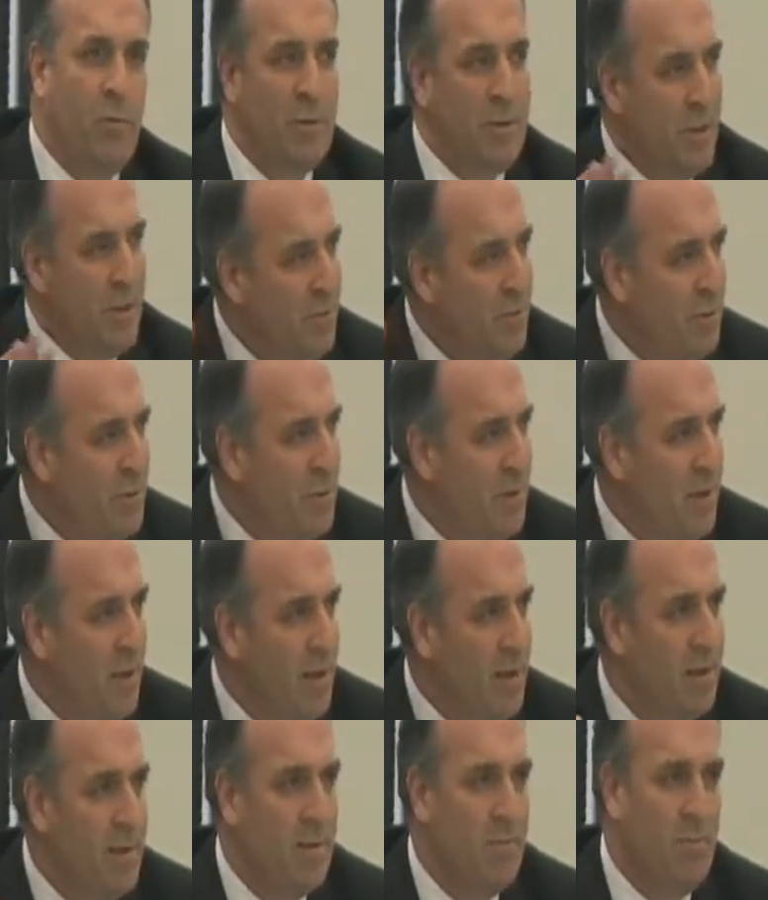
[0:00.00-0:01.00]
What's interesting
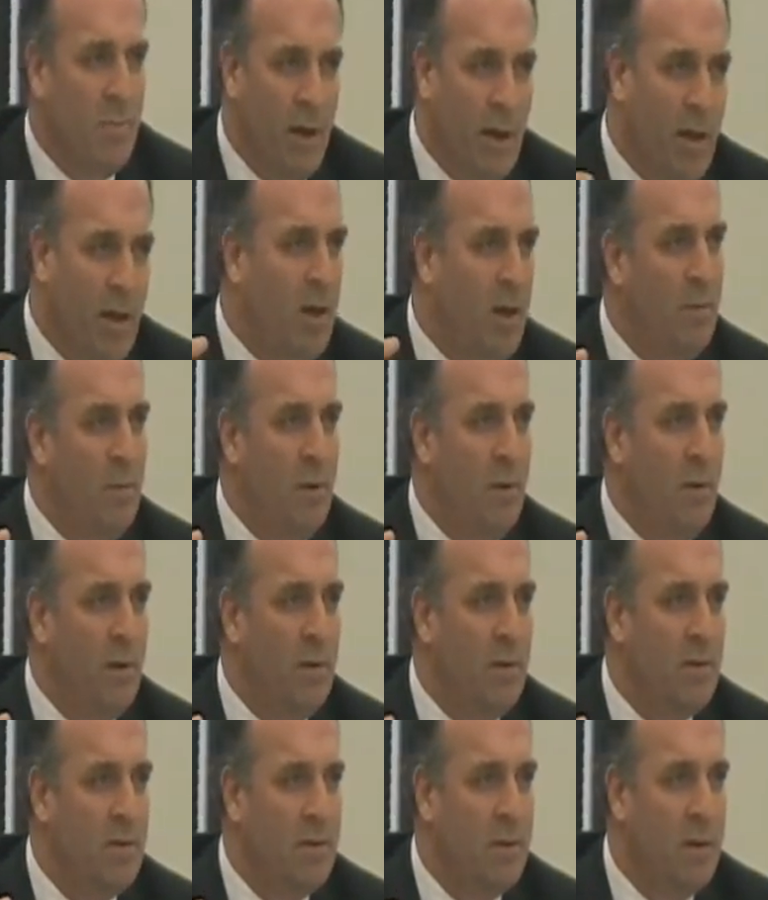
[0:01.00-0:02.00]
is that many
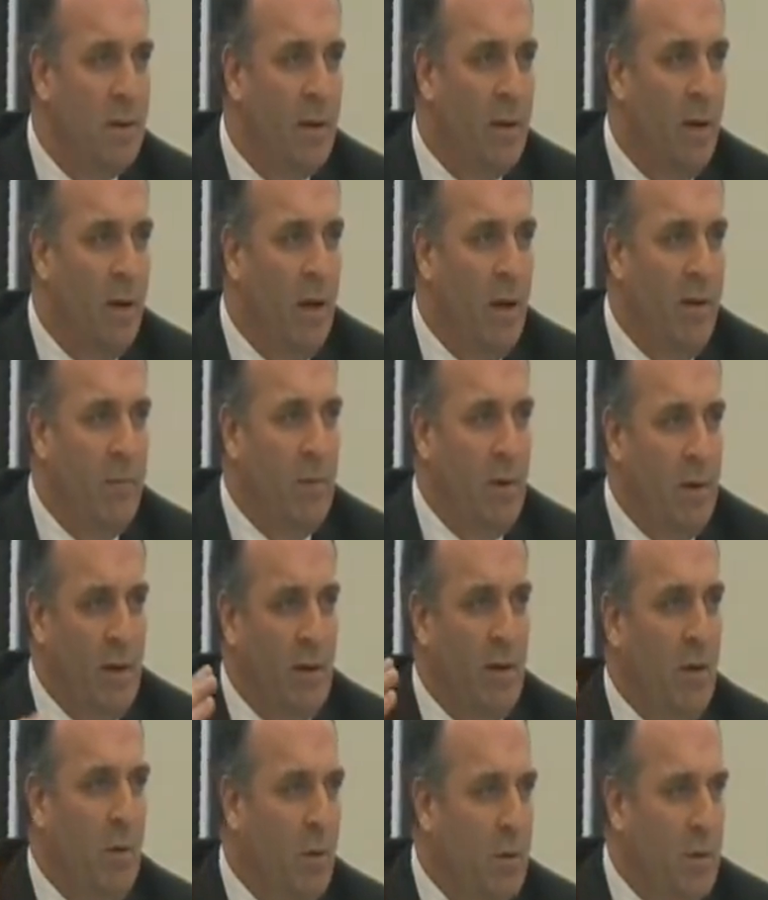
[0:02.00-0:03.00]
communities have been
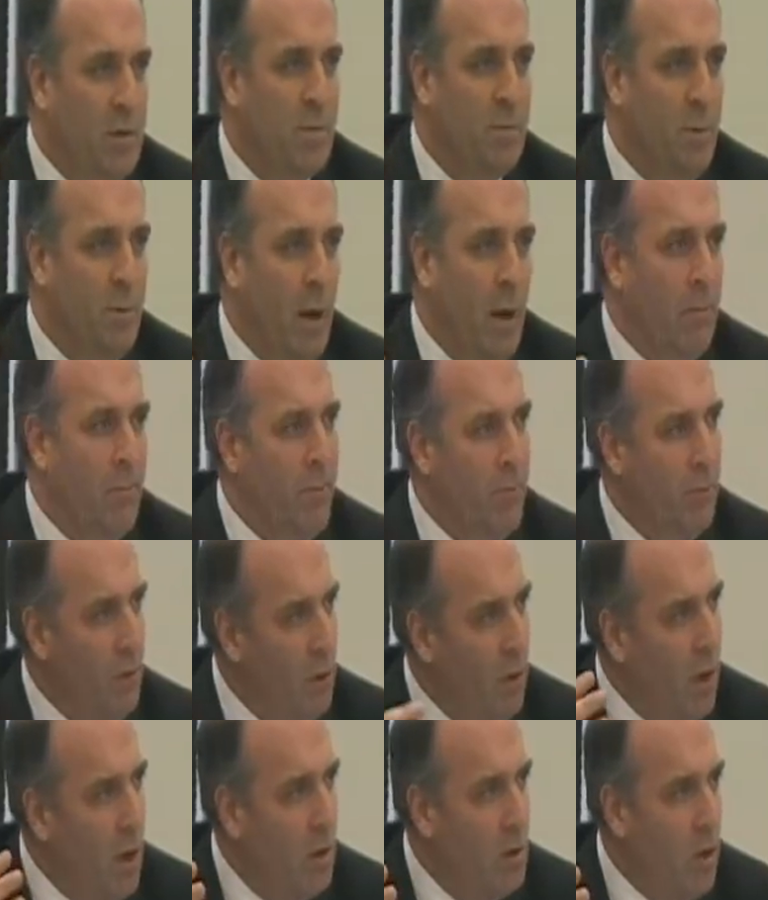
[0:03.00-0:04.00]
dealing with this problem for a
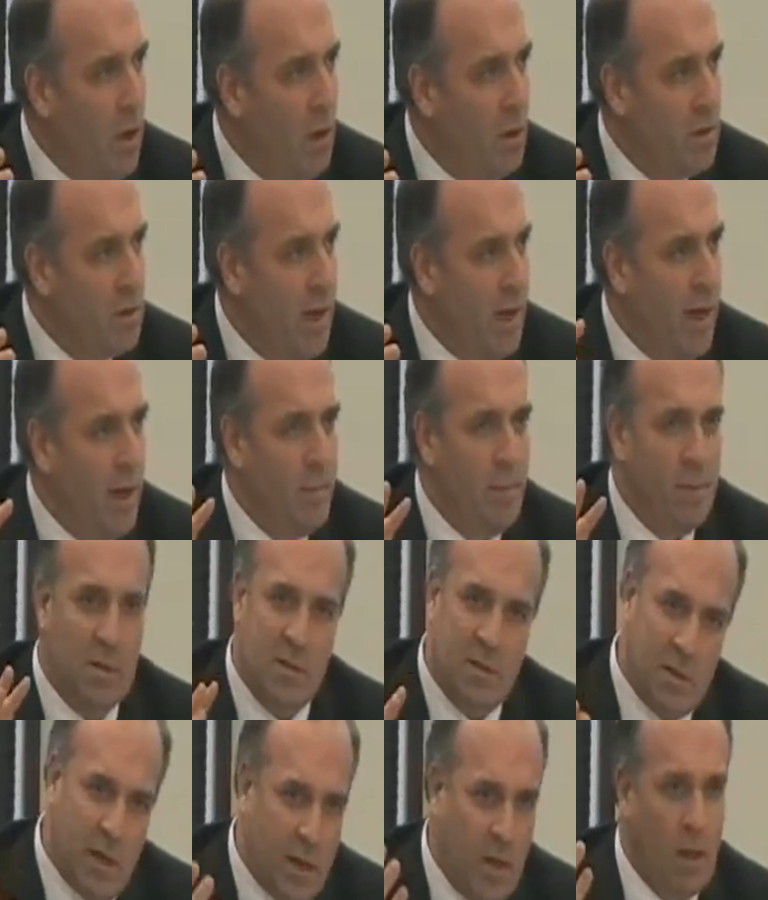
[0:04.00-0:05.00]
long, long time, and
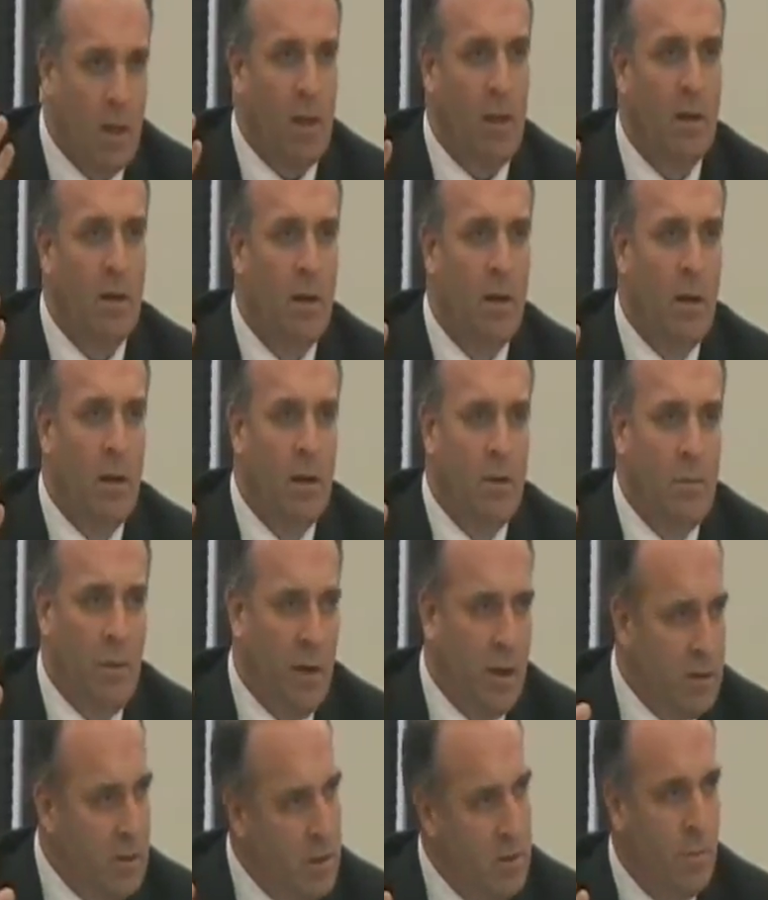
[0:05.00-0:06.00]
suddenly,
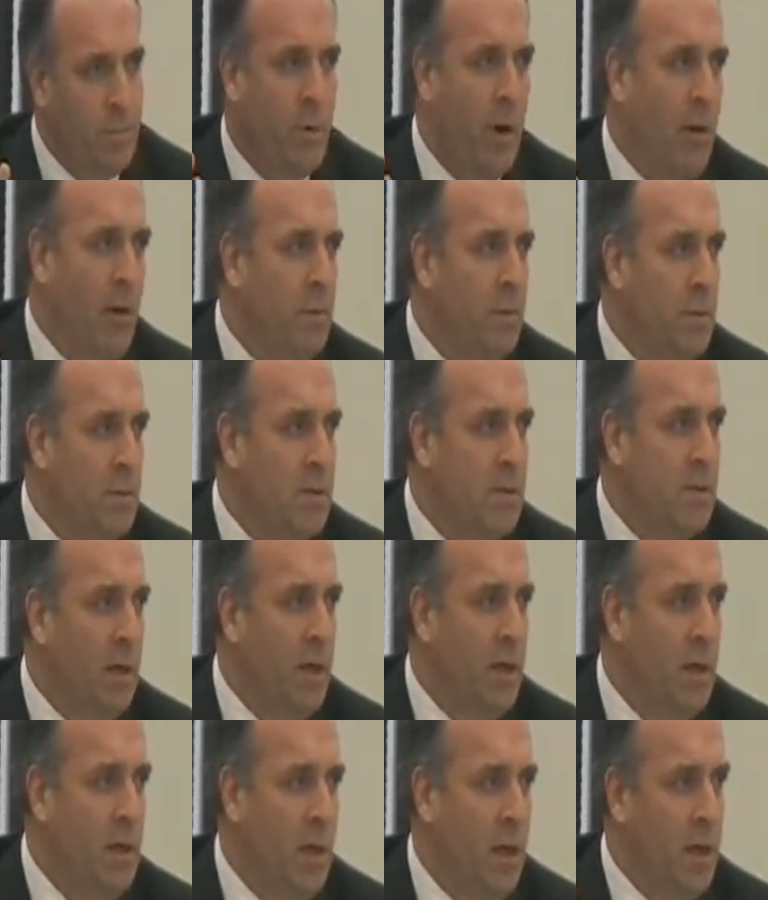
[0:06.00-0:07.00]
because it's a problem in
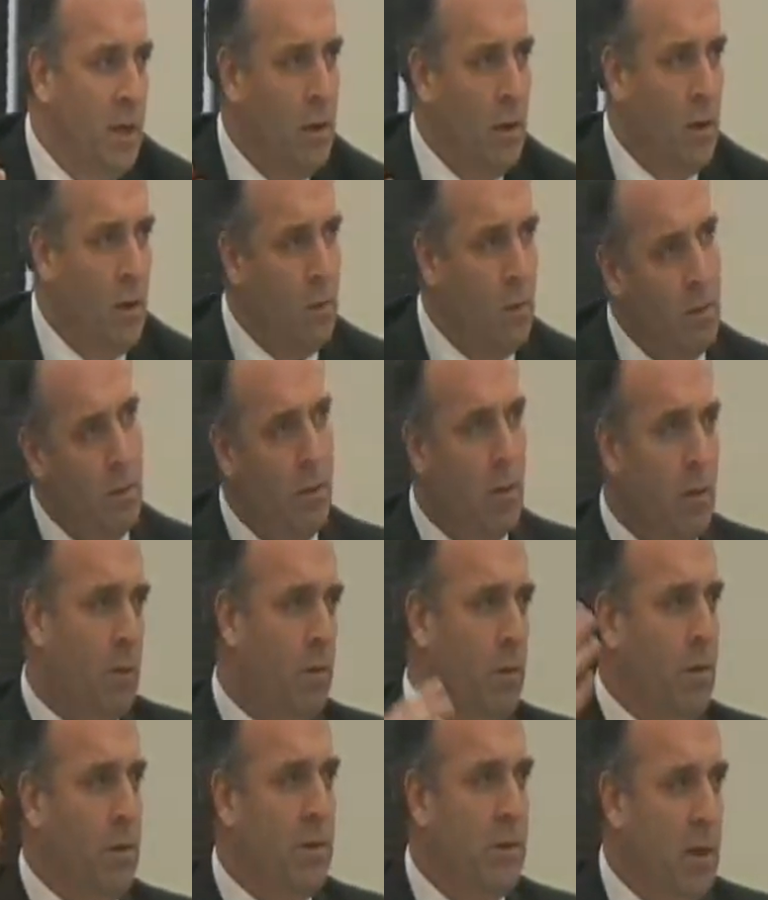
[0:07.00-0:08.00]
San Diego,
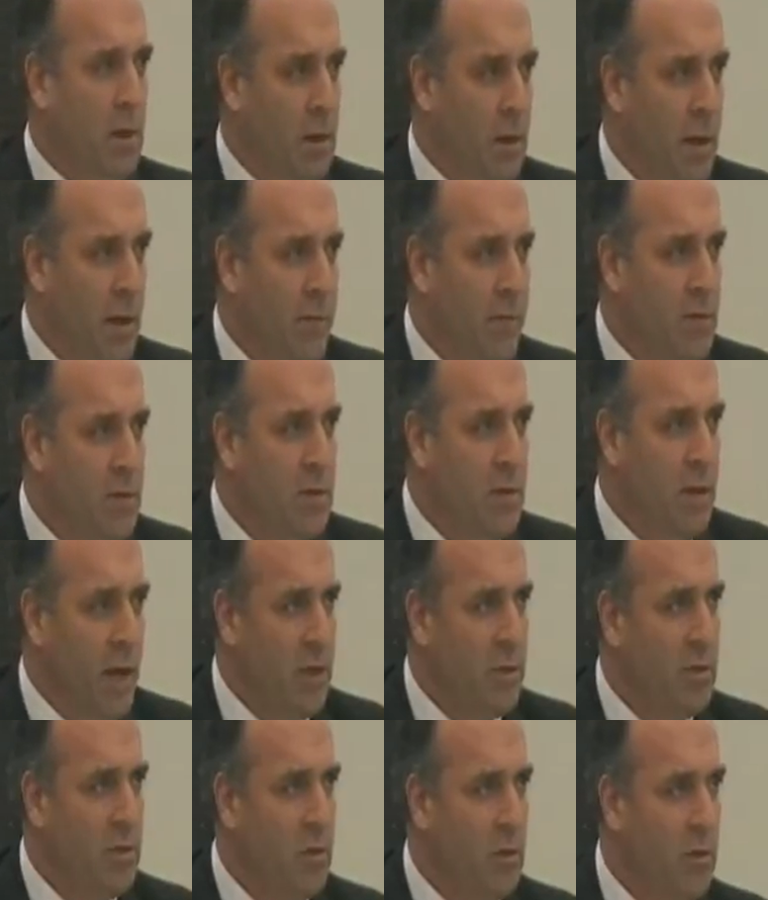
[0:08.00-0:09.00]
we suddenly have this
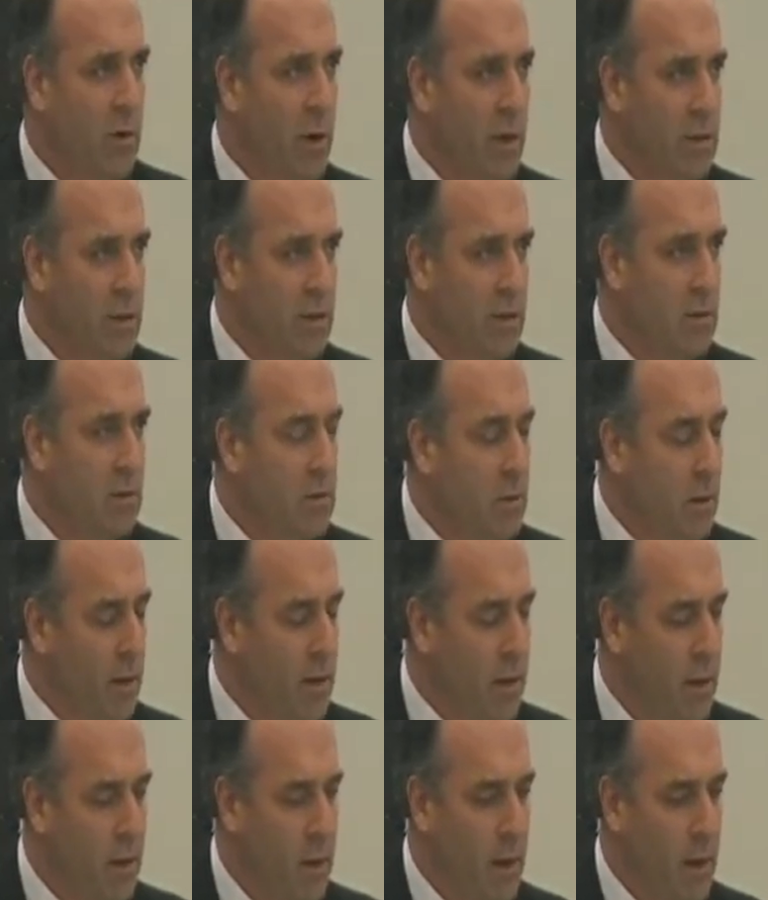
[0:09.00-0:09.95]
national crisis, right?